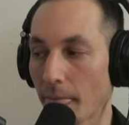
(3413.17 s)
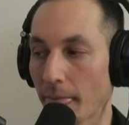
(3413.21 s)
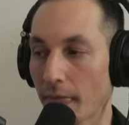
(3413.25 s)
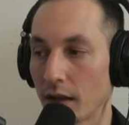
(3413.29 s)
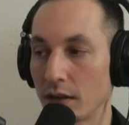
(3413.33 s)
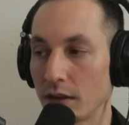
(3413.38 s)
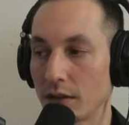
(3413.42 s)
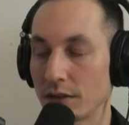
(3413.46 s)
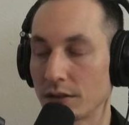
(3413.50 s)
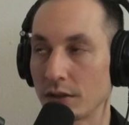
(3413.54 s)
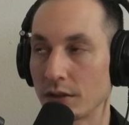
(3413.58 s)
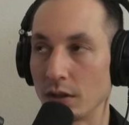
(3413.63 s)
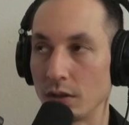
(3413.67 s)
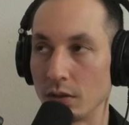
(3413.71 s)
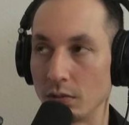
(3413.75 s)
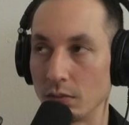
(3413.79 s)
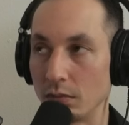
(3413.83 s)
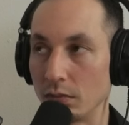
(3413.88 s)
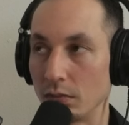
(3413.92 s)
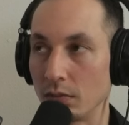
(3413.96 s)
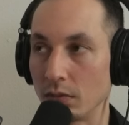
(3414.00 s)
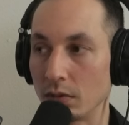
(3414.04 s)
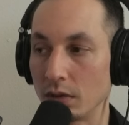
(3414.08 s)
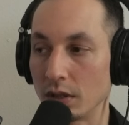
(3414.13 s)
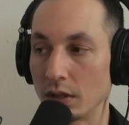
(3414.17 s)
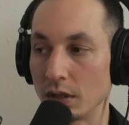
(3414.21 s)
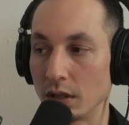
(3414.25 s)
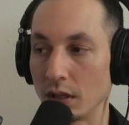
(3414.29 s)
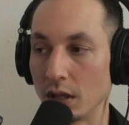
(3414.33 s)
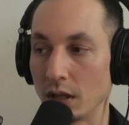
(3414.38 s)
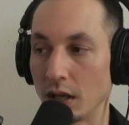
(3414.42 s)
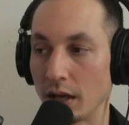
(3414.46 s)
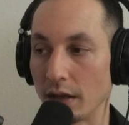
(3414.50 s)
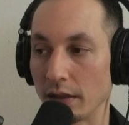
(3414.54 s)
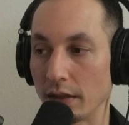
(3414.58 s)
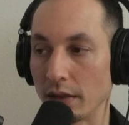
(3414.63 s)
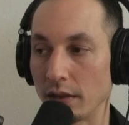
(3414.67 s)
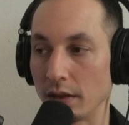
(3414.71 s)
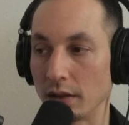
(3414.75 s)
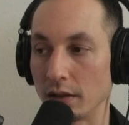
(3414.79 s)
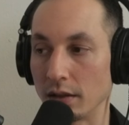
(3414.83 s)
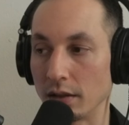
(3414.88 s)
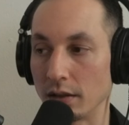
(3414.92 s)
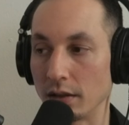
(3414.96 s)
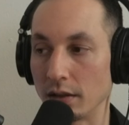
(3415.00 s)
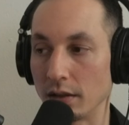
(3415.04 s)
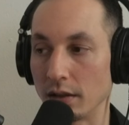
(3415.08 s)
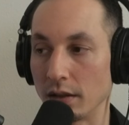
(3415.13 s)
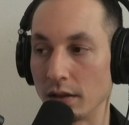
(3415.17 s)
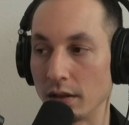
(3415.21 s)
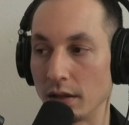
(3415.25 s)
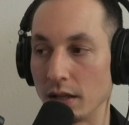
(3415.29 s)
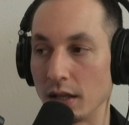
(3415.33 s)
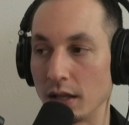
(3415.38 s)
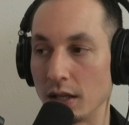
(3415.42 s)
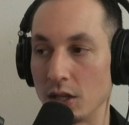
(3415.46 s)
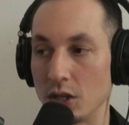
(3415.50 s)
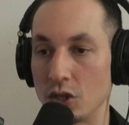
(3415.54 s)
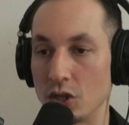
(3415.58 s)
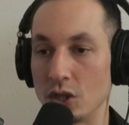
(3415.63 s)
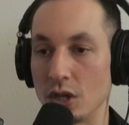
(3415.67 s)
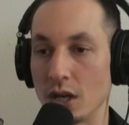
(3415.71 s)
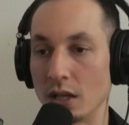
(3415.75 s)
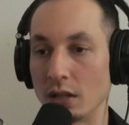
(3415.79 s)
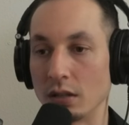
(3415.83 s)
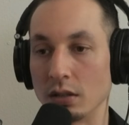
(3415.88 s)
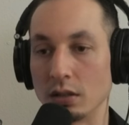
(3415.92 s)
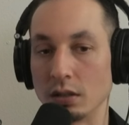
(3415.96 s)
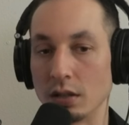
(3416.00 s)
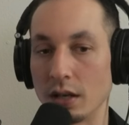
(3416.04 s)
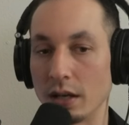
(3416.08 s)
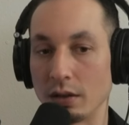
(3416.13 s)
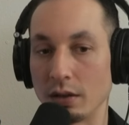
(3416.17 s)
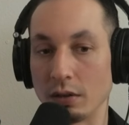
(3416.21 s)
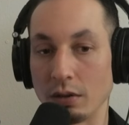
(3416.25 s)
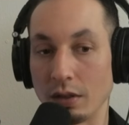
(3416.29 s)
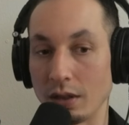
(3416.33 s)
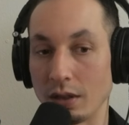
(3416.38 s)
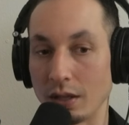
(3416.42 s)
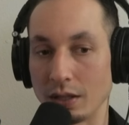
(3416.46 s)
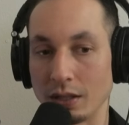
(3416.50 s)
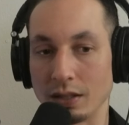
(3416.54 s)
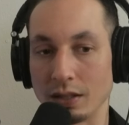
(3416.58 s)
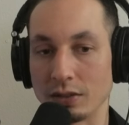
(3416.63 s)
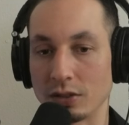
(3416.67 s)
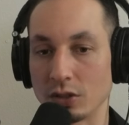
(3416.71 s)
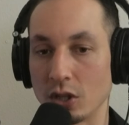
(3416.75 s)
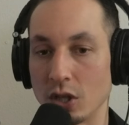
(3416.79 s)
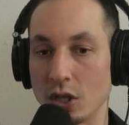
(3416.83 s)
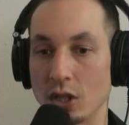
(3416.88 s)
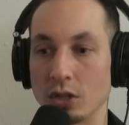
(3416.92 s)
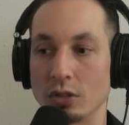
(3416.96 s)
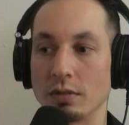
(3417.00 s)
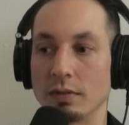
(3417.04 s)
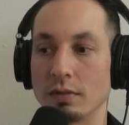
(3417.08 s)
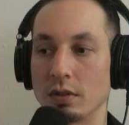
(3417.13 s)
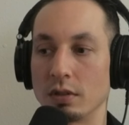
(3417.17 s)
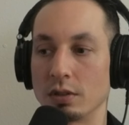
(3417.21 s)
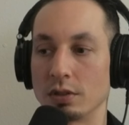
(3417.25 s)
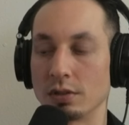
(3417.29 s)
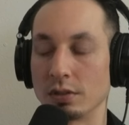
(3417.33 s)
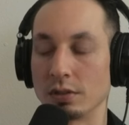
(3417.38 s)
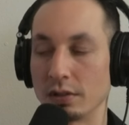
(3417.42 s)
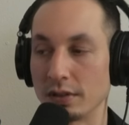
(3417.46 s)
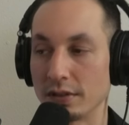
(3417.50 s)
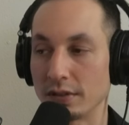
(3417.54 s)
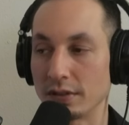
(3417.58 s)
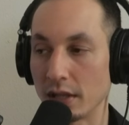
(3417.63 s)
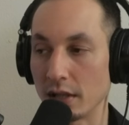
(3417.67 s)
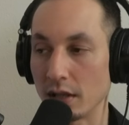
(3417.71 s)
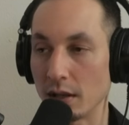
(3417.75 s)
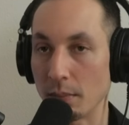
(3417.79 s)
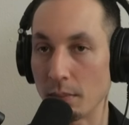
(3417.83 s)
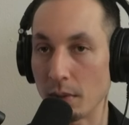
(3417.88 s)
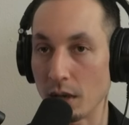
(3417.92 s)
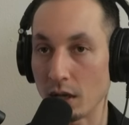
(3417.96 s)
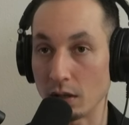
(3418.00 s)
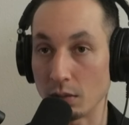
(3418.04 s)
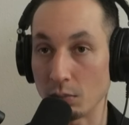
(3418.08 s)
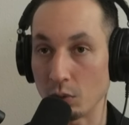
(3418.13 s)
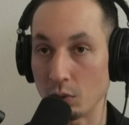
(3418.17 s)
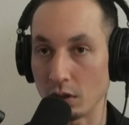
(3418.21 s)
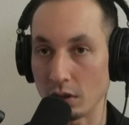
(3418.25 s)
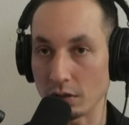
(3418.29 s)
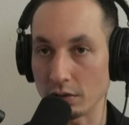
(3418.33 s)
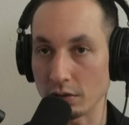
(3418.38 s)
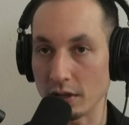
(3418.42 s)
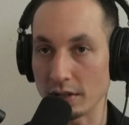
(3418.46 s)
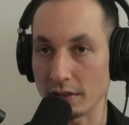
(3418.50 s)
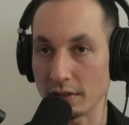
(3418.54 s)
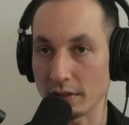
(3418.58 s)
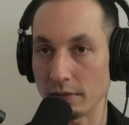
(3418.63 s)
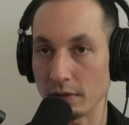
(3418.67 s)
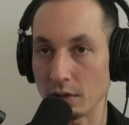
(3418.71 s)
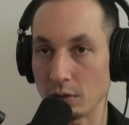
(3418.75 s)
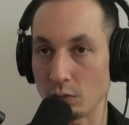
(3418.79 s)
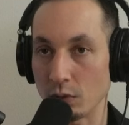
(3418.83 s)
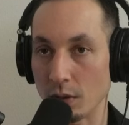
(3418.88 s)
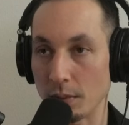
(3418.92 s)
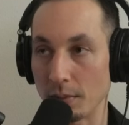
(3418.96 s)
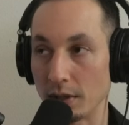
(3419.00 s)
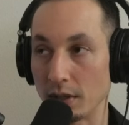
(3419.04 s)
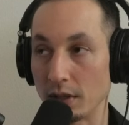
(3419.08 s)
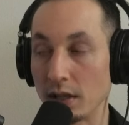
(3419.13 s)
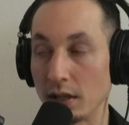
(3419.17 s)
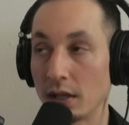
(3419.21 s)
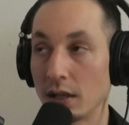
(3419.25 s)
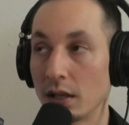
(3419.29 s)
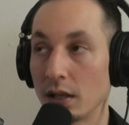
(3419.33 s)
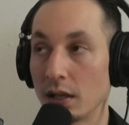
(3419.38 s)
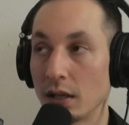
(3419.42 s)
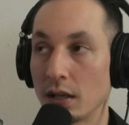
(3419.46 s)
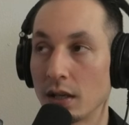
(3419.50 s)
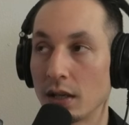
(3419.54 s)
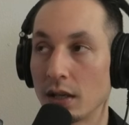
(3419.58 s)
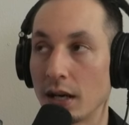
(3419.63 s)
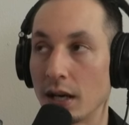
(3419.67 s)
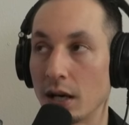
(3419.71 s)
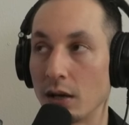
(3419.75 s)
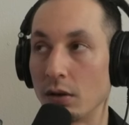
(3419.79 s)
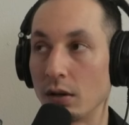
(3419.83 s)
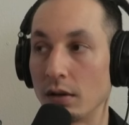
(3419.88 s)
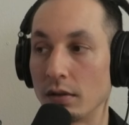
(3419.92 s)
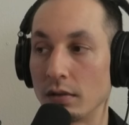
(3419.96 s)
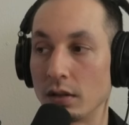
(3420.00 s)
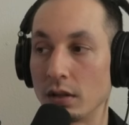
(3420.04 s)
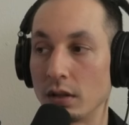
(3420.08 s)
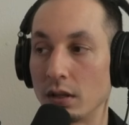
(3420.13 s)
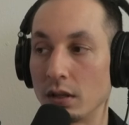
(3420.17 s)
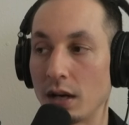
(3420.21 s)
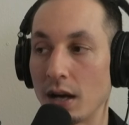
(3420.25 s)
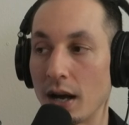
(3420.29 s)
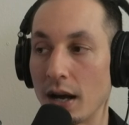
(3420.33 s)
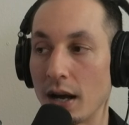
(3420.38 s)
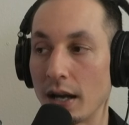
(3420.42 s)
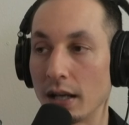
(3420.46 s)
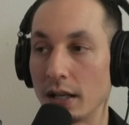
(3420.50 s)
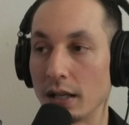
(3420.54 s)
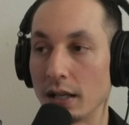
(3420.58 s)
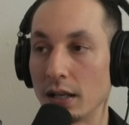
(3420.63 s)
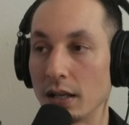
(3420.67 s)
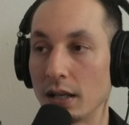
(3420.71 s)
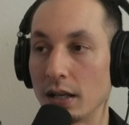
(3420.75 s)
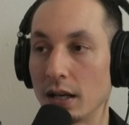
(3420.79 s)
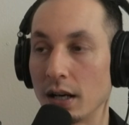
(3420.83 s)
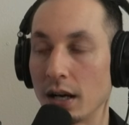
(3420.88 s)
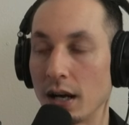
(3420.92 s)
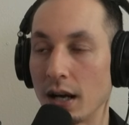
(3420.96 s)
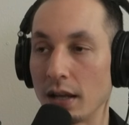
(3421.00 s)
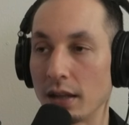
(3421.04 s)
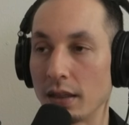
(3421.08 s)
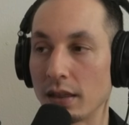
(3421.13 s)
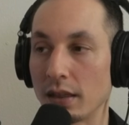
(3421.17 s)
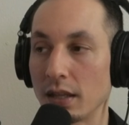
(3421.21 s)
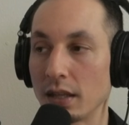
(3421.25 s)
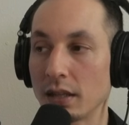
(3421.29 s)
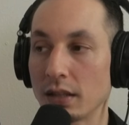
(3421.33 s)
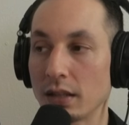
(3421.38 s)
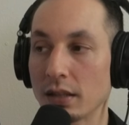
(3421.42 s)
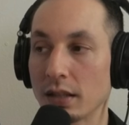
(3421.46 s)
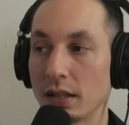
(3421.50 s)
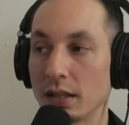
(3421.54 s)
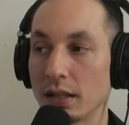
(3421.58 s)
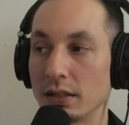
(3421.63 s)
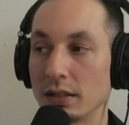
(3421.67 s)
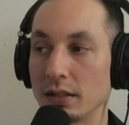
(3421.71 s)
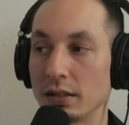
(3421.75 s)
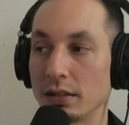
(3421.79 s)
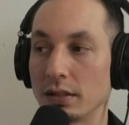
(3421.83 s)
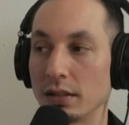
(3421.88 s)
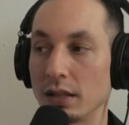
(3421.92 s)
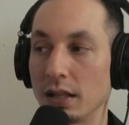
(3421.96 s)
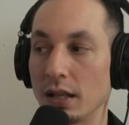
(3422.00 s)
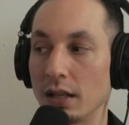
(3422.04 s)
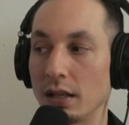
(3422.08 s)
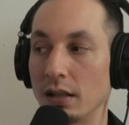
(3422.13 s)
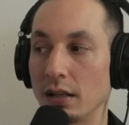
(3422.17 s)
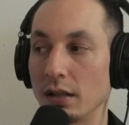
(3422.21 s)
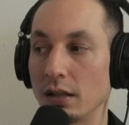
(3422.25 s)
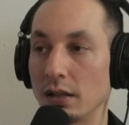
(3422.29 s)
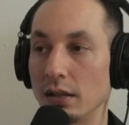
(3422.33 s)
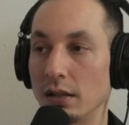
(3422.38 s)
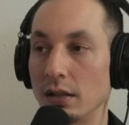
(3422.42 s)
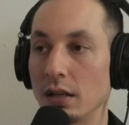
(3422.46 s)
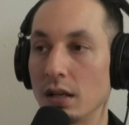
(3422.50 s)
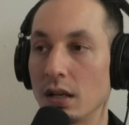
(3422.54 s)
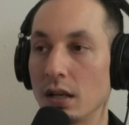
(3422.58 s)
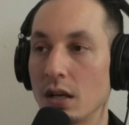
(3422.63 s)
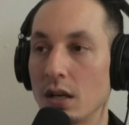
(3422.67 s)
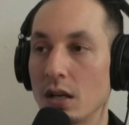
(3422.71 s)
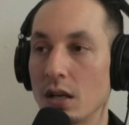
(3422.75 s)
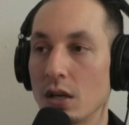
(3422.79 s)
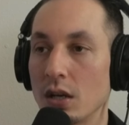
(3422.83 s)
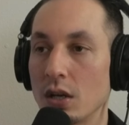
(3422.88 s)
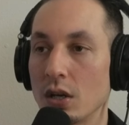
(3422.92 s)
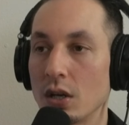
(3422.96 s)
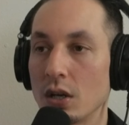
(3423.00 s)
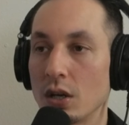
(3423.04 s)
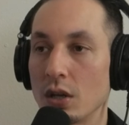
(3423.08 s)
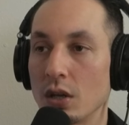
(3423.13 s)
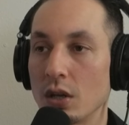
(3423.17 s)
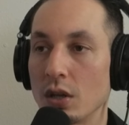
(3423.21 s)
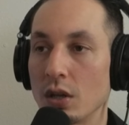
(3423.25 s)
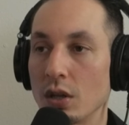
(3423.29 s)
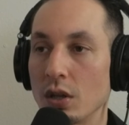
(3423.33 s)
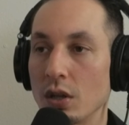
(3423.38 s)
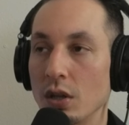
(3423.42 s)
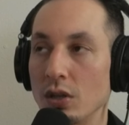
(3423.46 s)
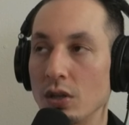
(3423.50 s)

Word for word: so I think in general, I don't think it's controversial to say that men are more aggressive than women. However, I I think that there there's